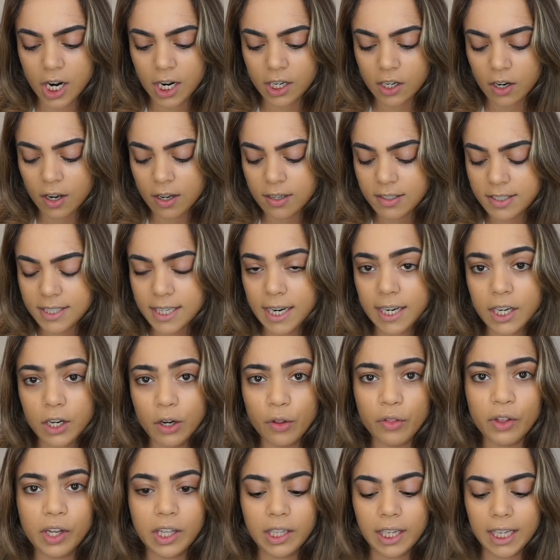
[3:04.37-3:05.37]
I can't see any
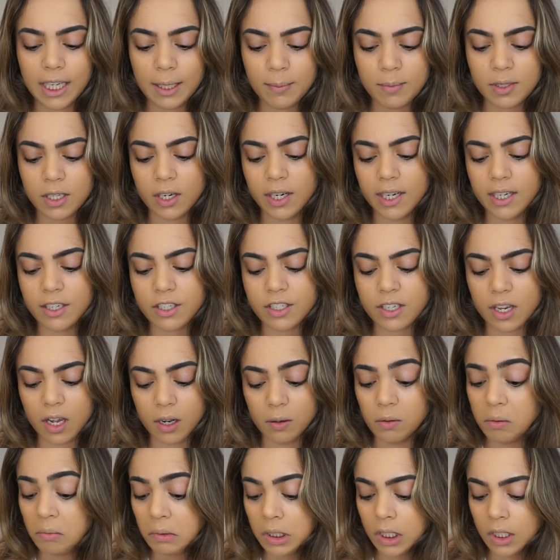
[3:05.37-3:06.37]
other claims on it,
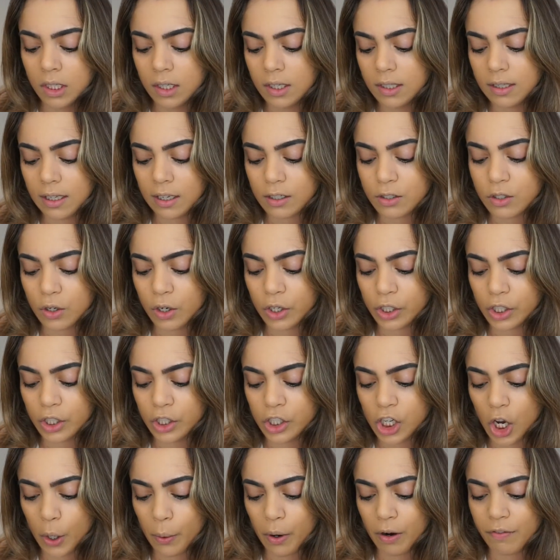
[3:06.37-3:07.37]
so that's all I
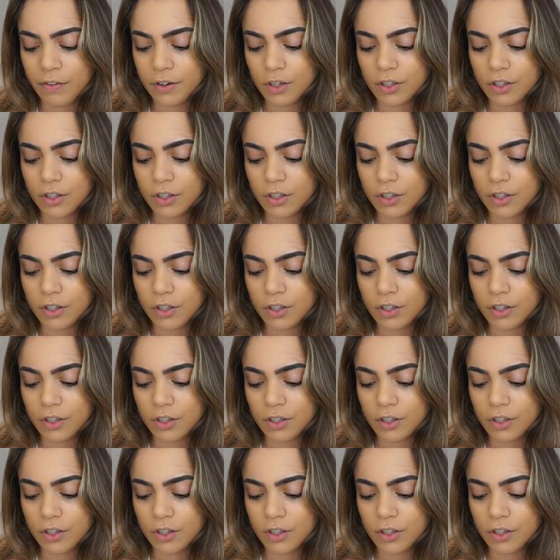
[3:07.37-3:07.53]
can go off.